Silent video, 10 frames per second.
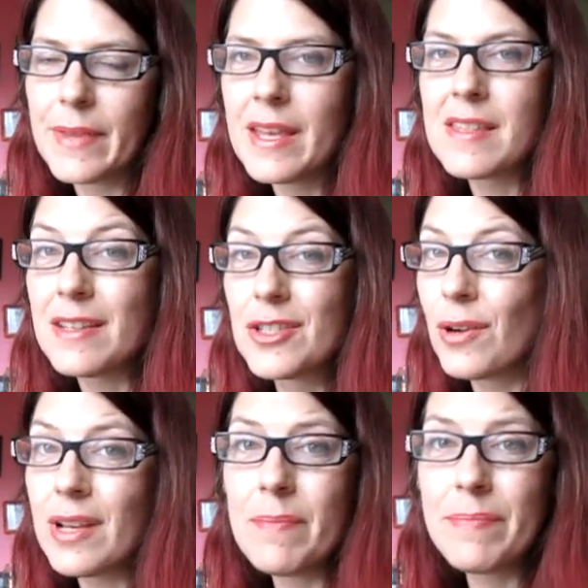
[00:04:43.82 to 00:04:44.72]
It's a
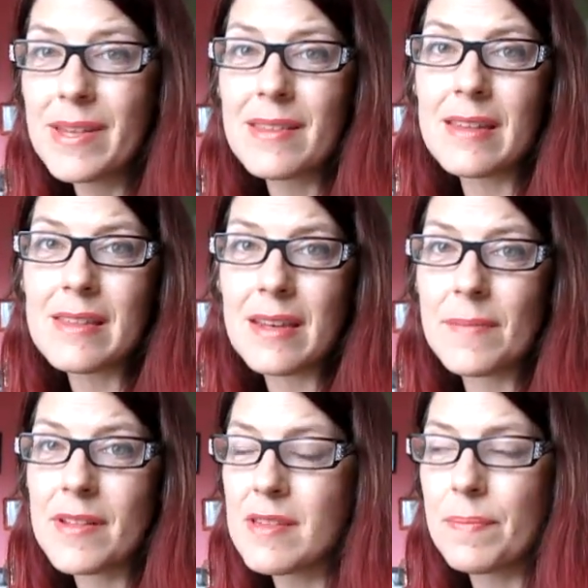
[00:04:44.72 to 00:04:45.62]
dirty business, and
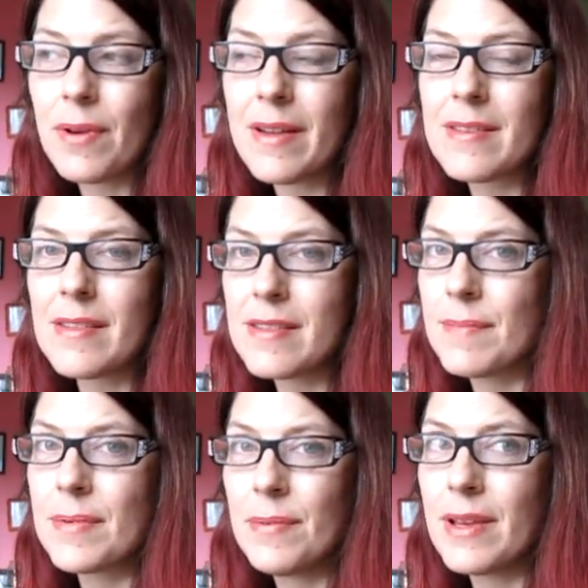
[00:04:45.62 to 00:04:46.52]
I'm not surprised that
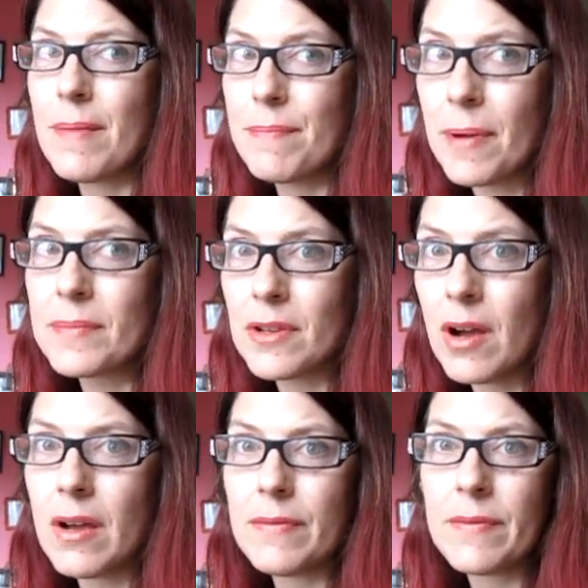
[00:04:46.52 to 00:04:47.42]
some people get bumped
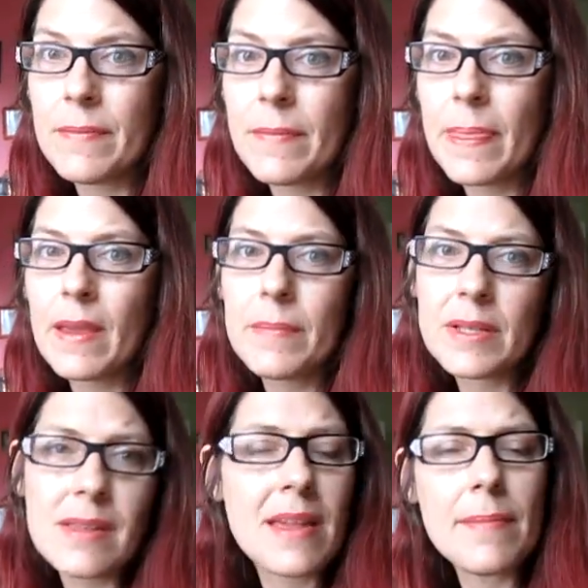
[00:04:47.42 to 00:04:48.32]
off.
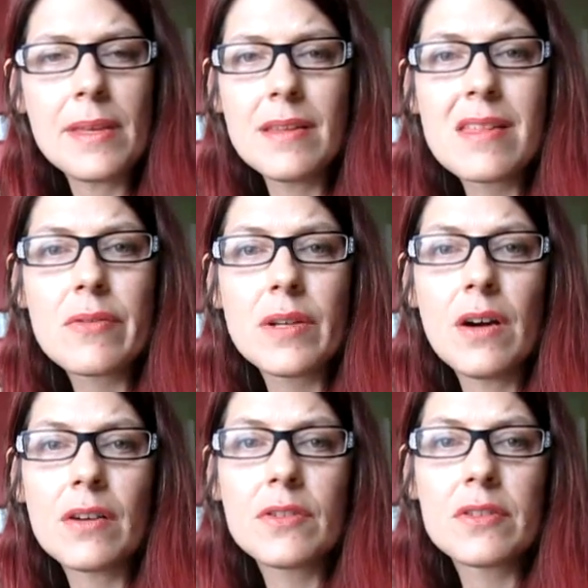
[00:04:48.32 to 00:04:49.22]
But does that mean these three
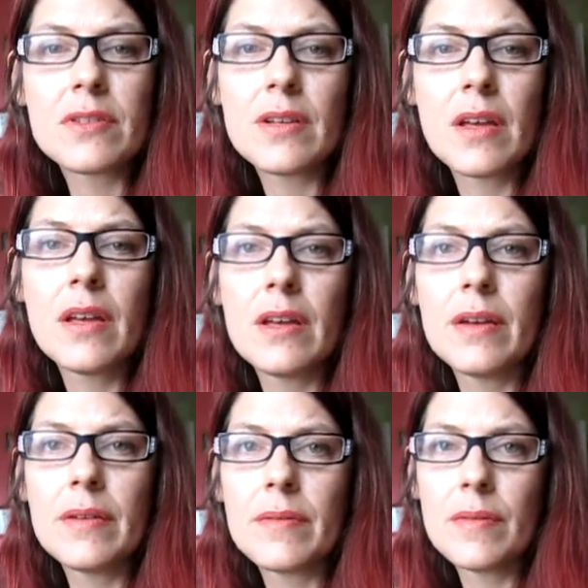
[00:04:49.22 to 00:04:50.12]
doctors
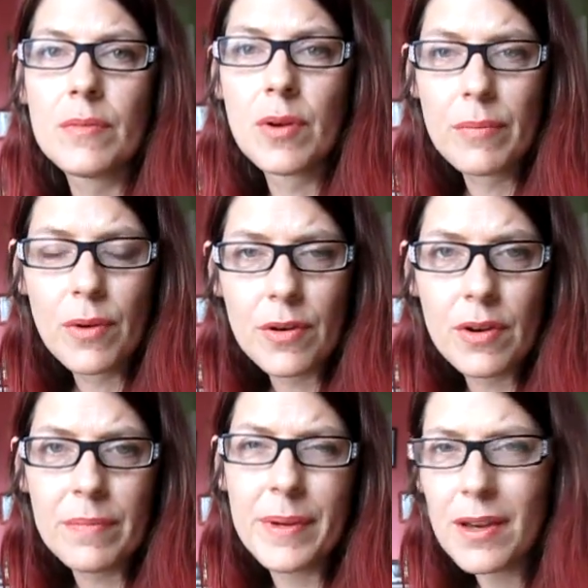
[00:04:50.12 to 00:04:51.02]
were
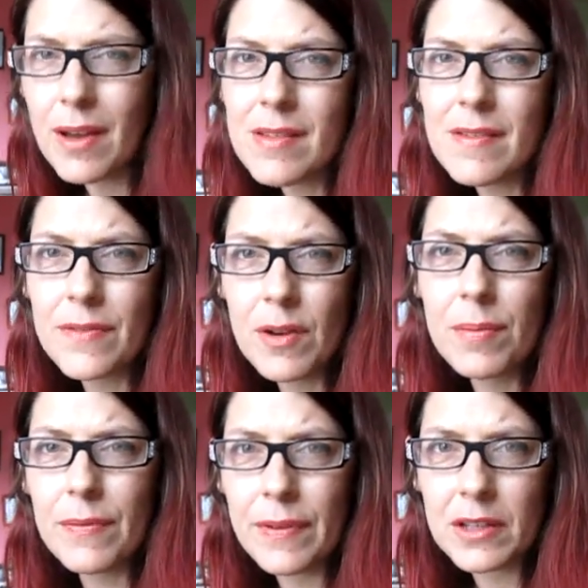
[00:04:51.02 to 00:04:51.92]
murdered because of their
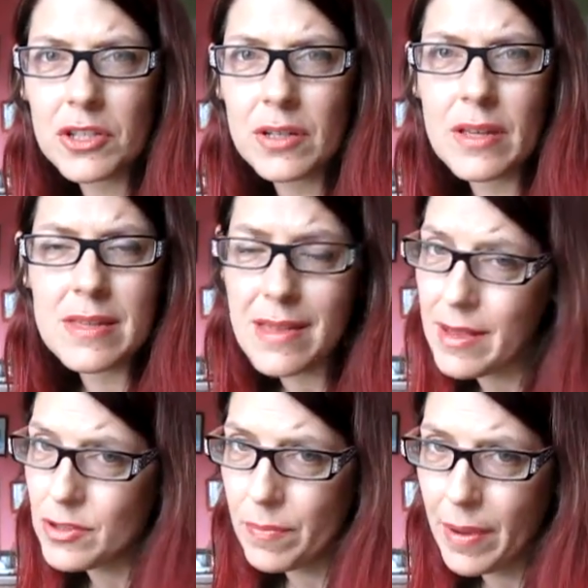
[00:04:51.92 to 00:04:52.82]
profession as
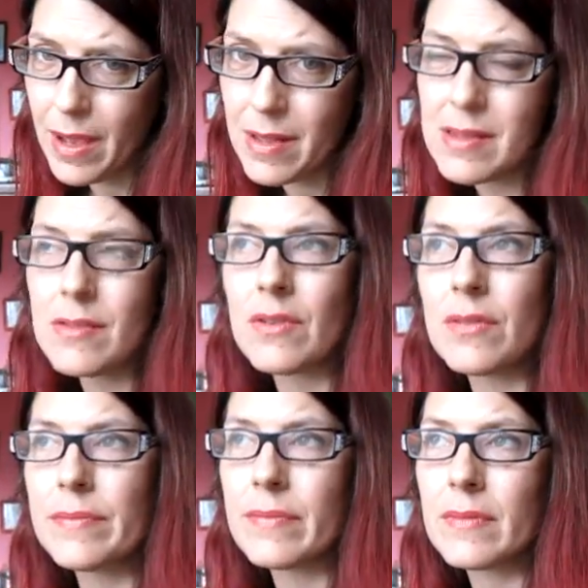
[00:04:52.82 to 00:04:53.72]
naturopaths
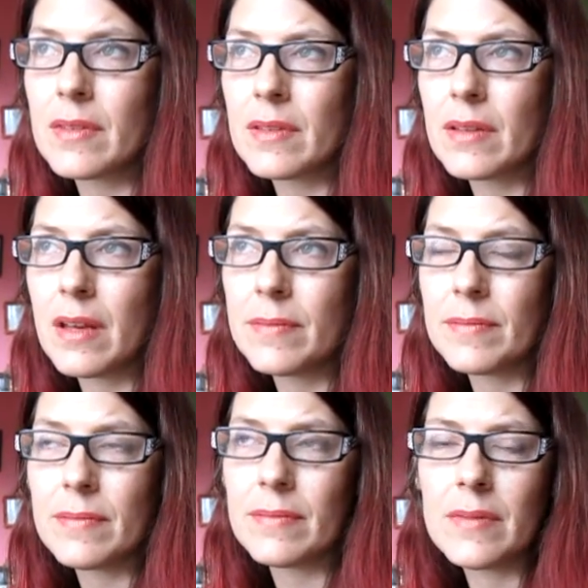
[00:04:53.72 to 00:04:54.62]
or,
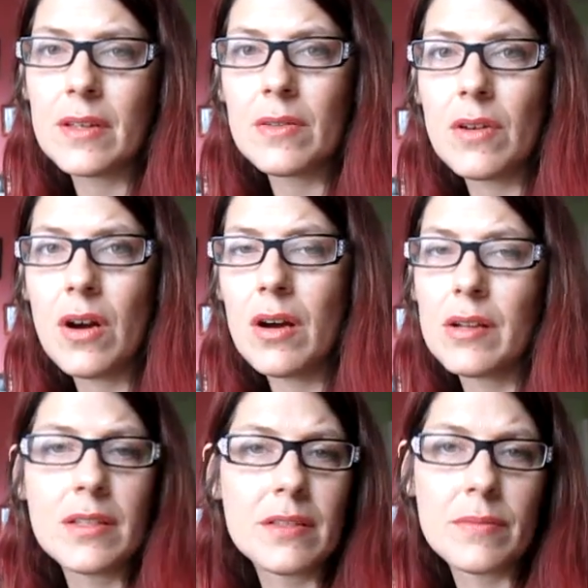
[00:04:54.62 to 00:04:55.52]
you know,
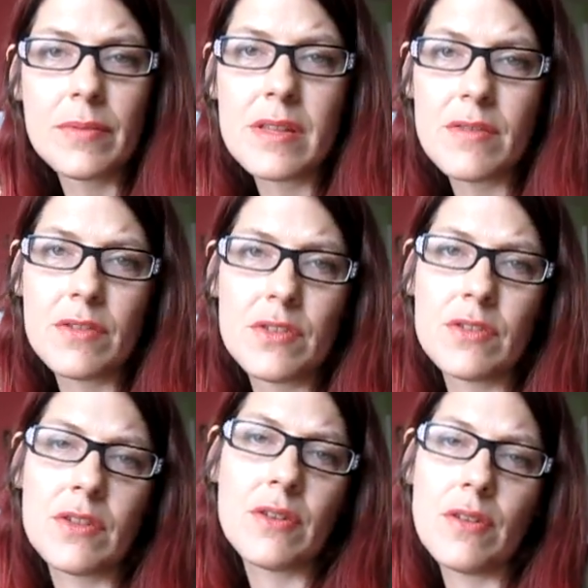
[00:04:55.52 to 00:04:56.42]
autism
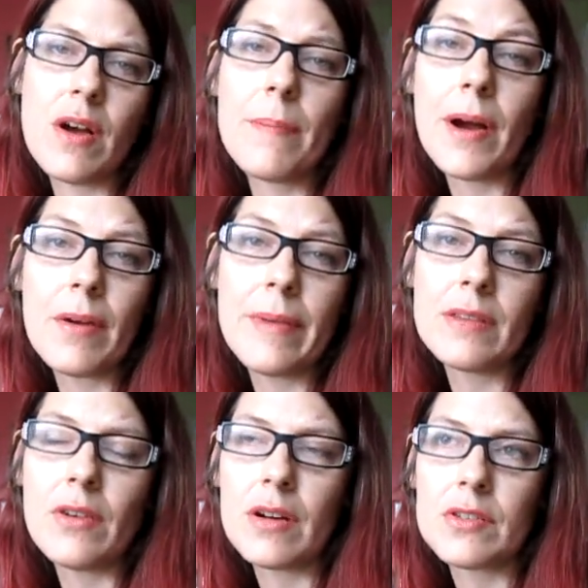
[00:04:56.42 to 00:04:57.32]
researchers or
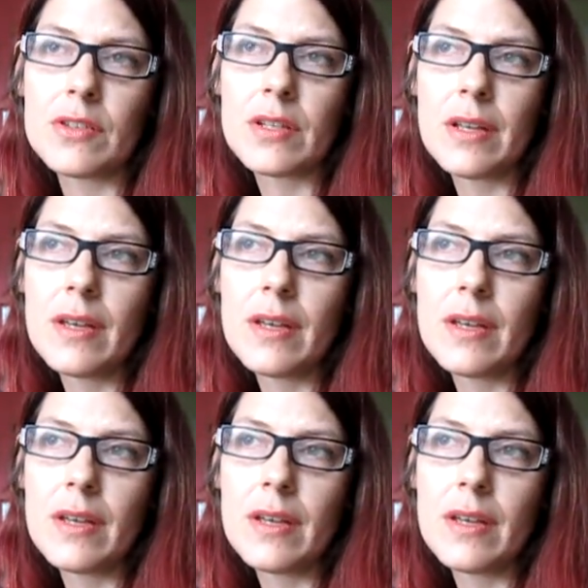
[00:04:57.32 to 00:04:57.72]
biomed doctors?